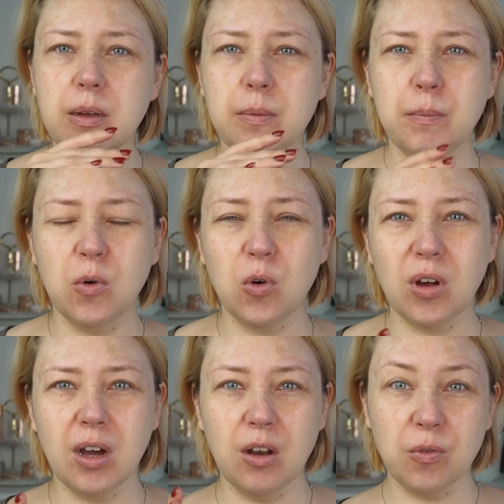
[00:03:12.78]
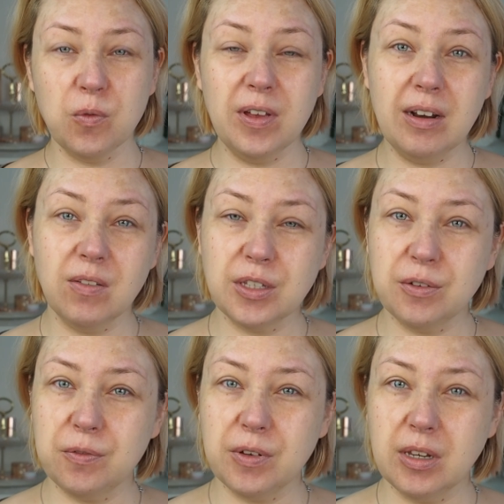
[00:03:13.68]
more kind of velvety
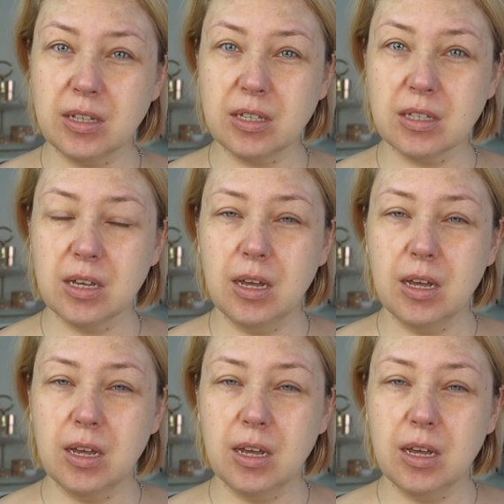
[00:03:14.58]
finish.